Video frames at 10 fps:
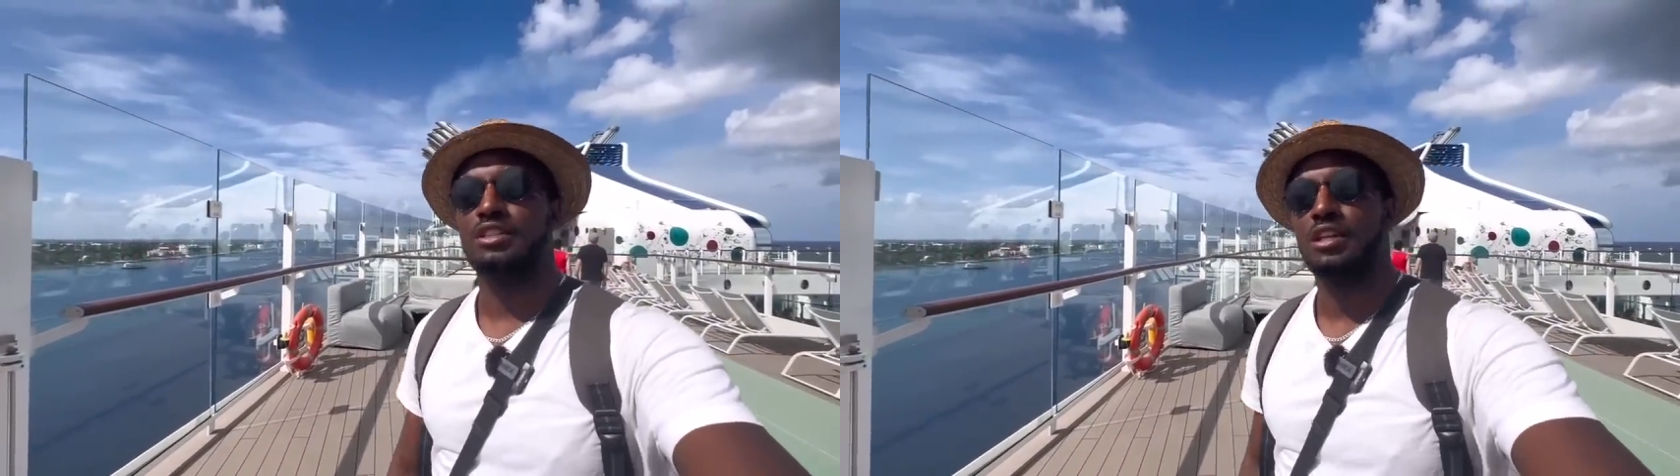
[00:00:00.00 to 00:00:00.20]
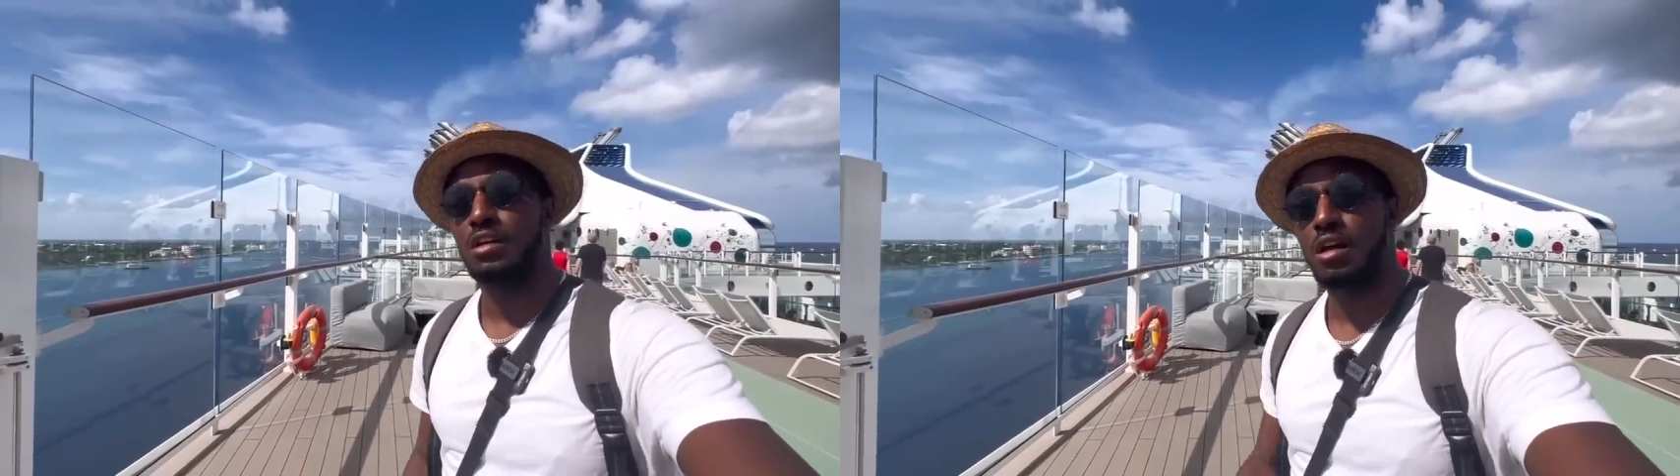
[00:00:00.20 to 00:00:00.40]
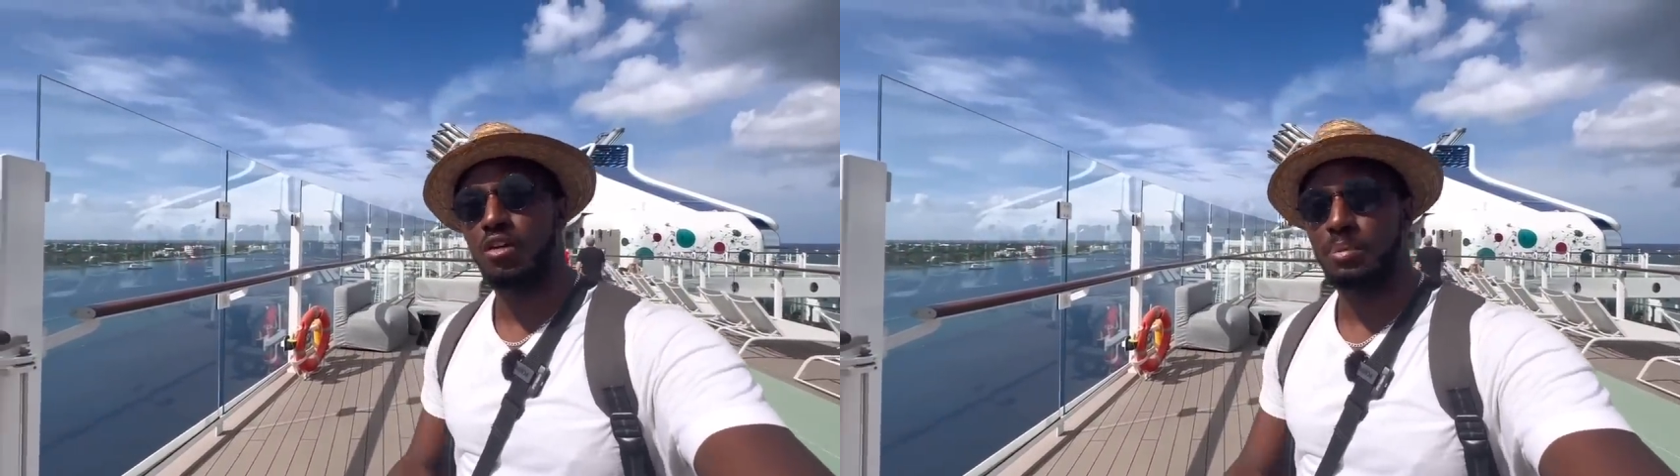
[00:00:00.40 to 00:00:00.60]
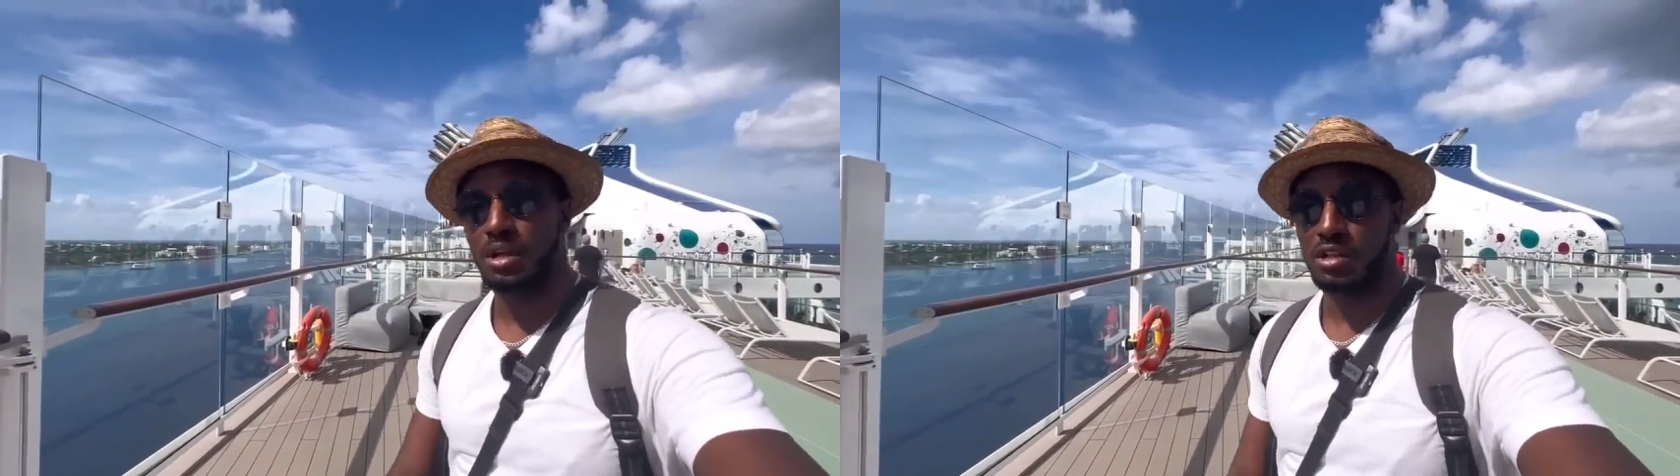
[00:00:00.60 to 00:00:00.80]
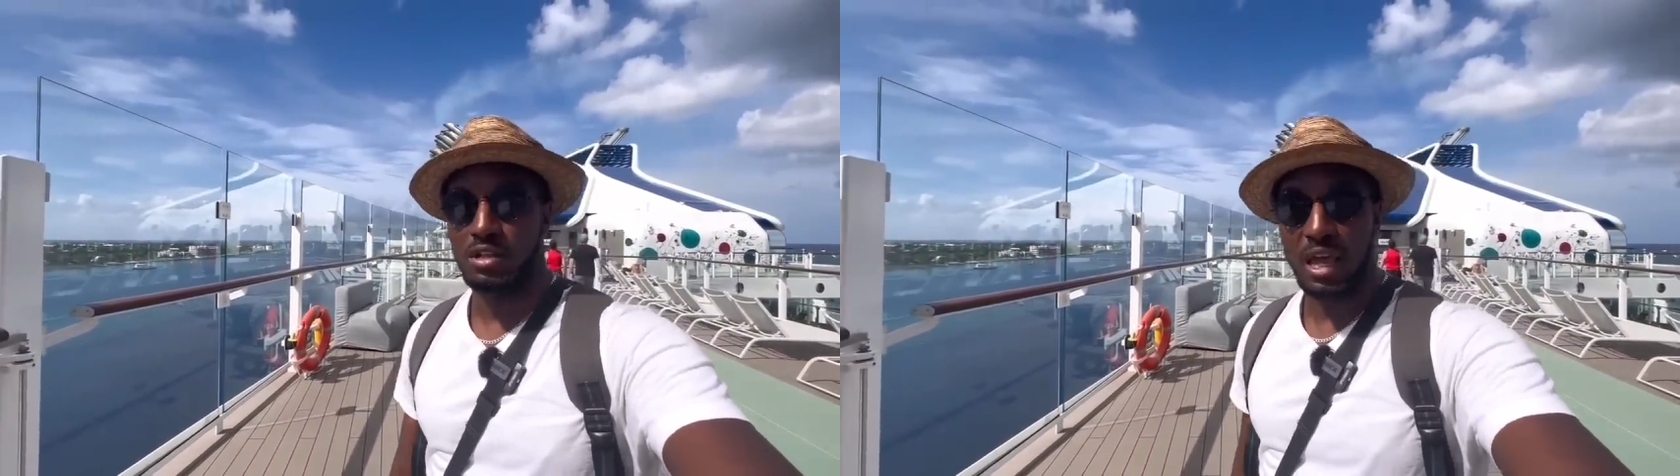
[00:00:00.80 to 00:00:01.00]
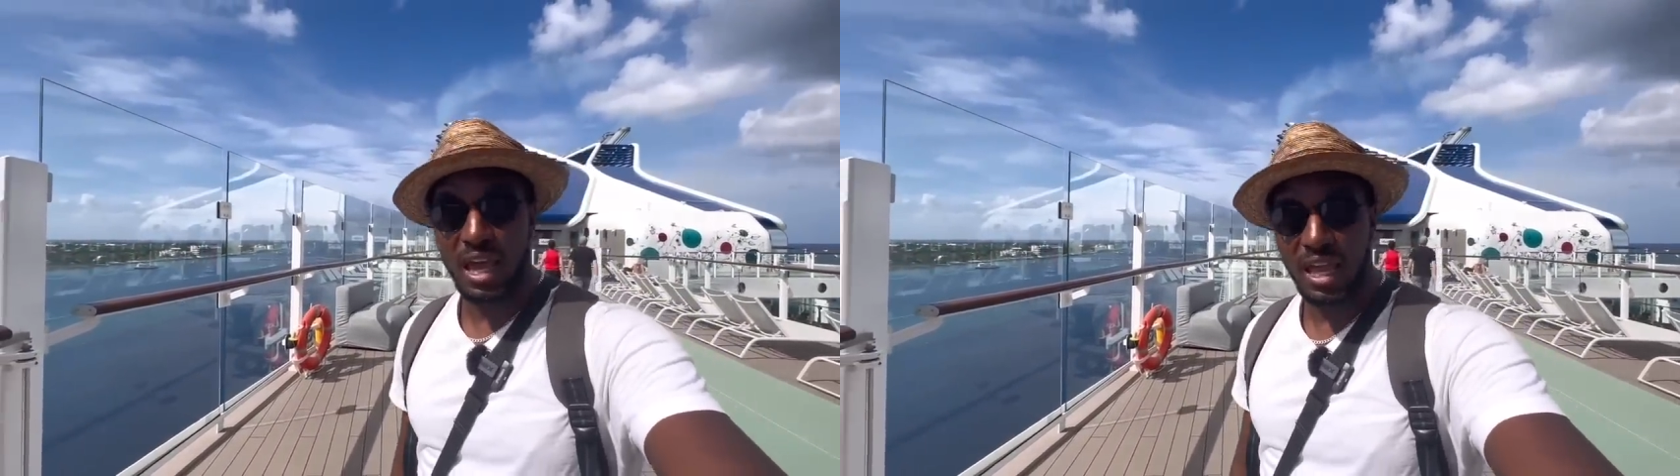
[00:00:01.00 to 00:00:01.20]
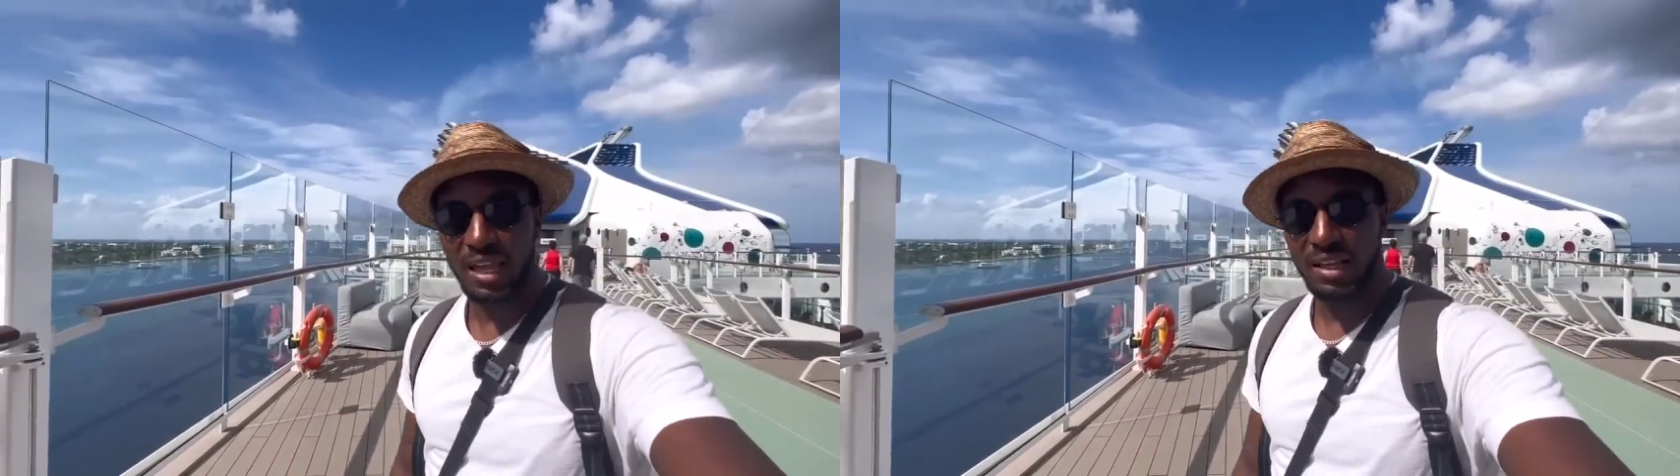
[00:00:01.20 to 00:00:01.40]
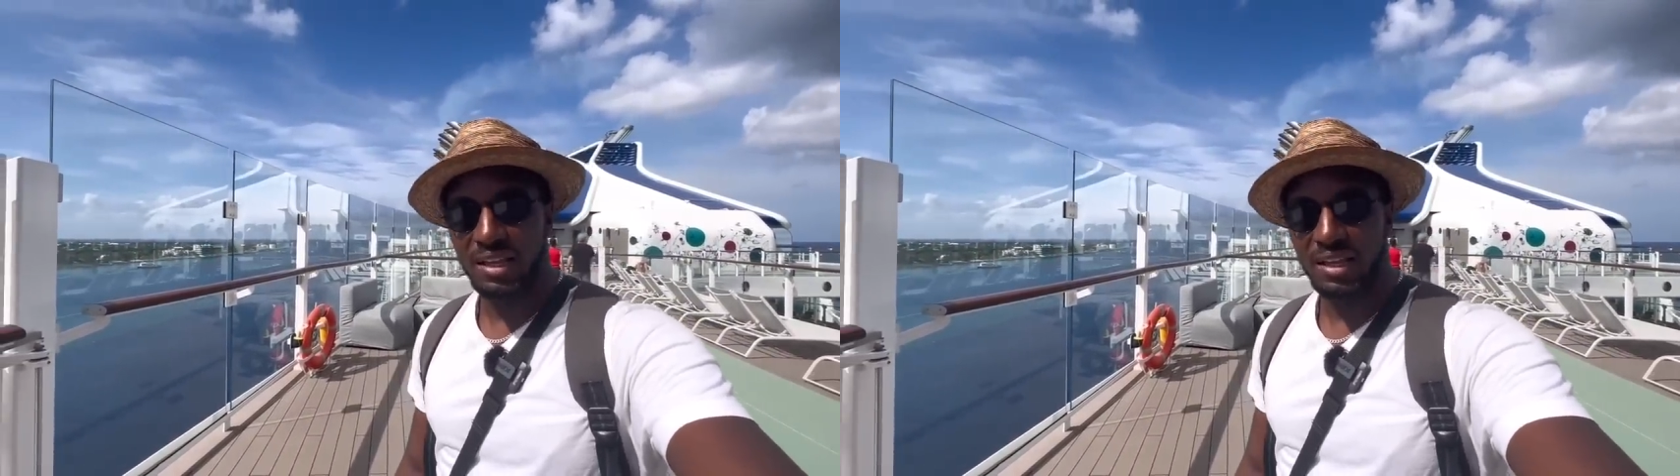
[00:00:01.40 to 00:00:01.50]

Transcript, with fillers: and get off because today